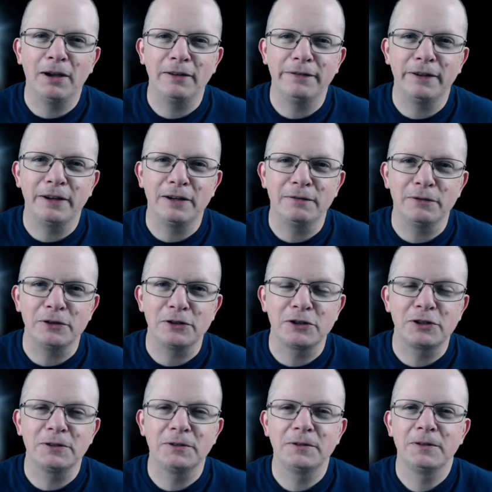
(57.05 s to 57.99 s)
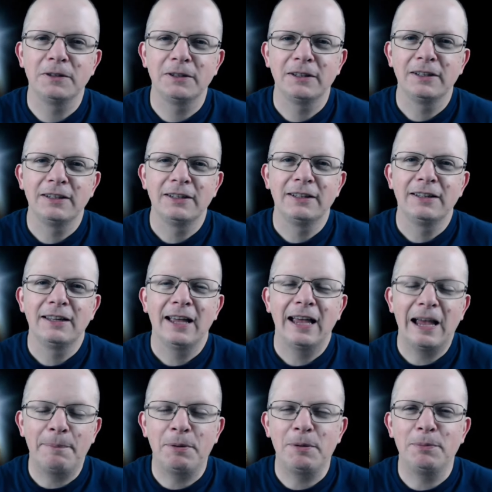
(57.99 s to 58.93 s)
favorites.
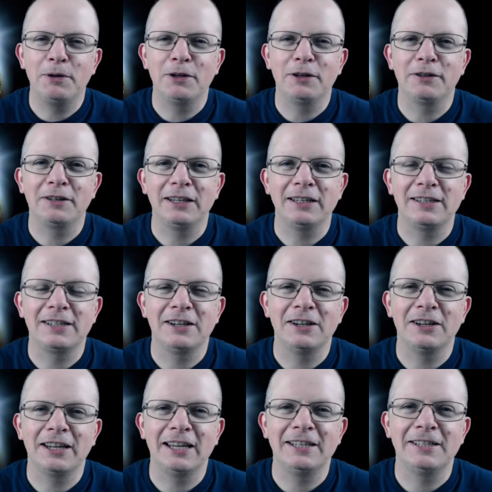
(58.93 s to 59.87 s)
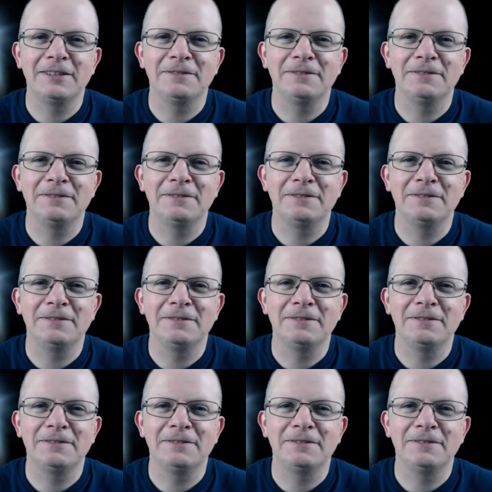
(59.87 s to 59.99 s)
Happy birthday, Stargate.